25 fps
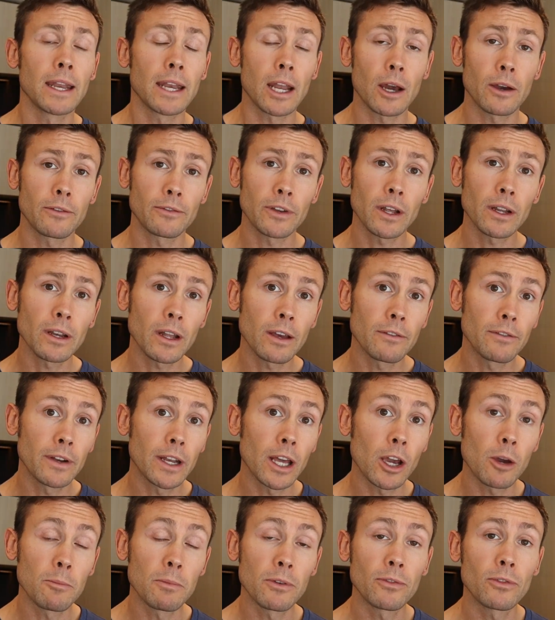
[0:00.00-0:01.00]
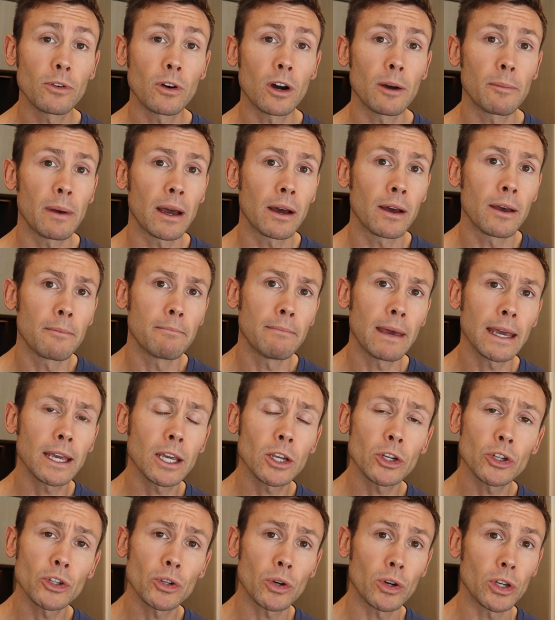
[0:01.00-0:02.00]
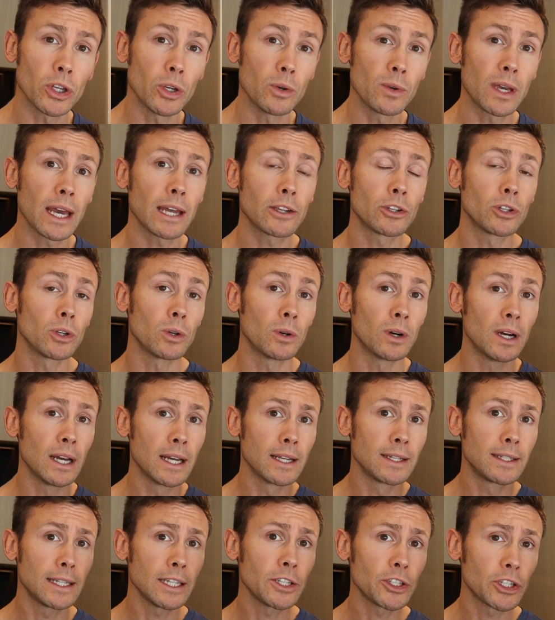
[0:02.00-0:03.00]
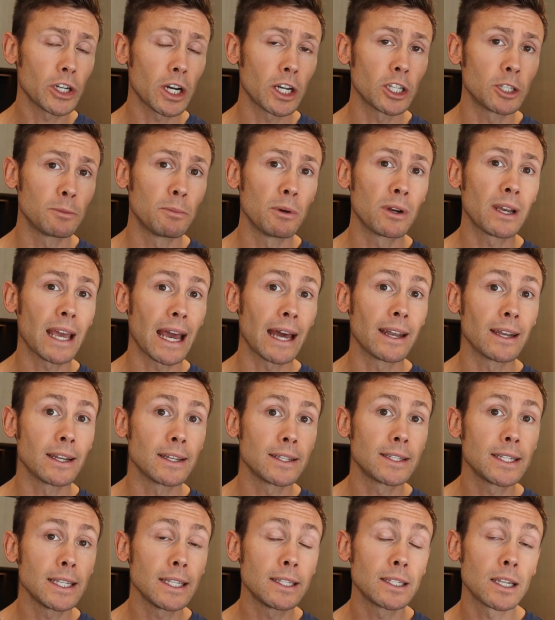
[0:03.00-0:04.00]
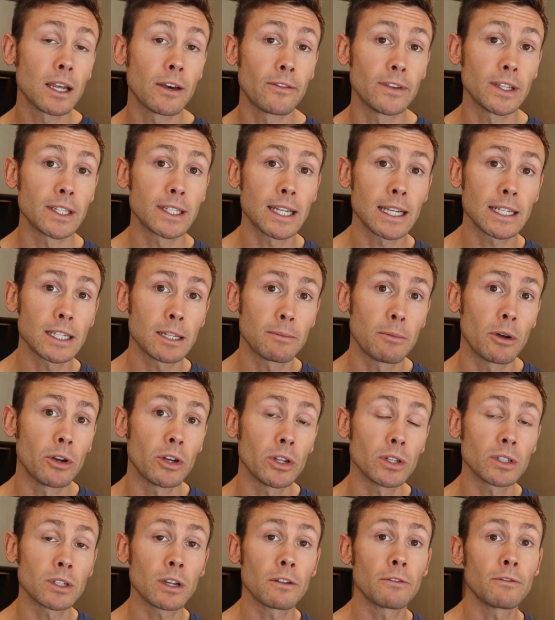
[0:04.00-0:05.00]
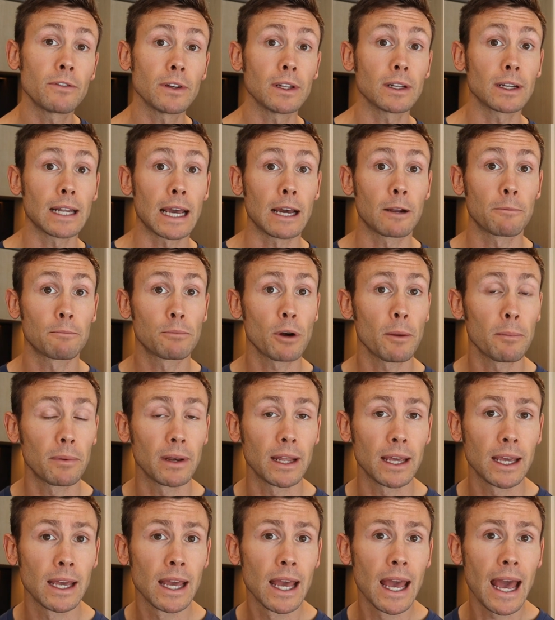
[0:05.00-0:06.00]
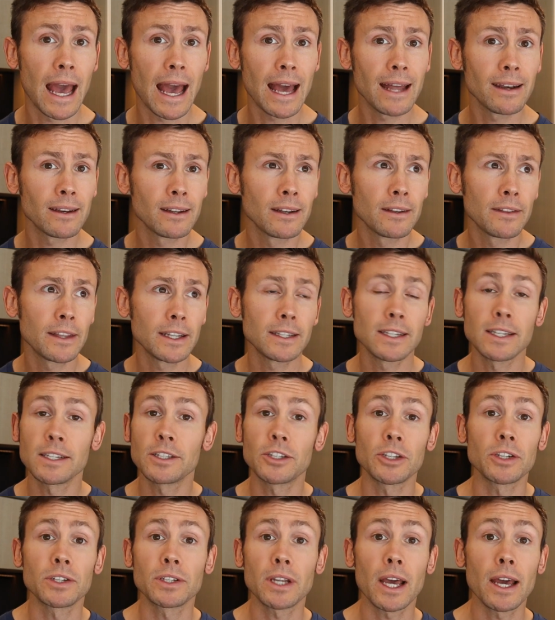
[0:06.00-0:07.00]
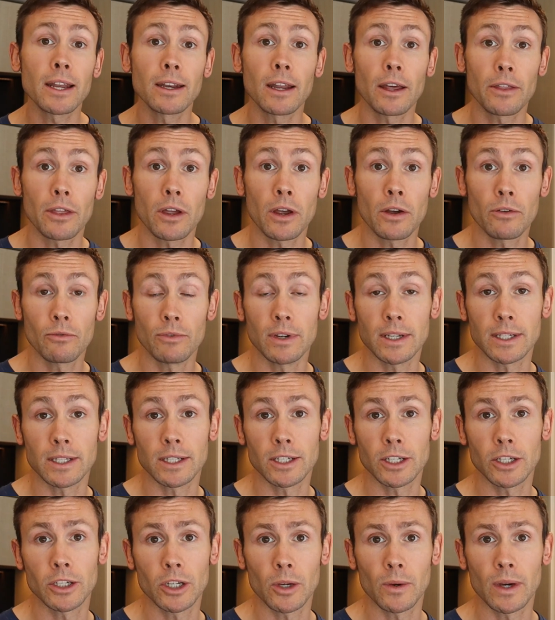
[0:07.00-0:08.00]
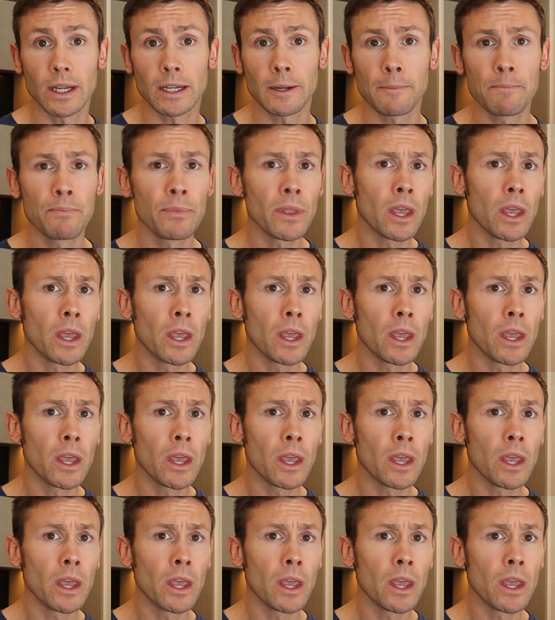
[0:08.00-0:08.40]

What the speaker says: Now I've done a video before about making sure you get your discharge book and sea service testimonials filled out properly, and this is just another reason to do it.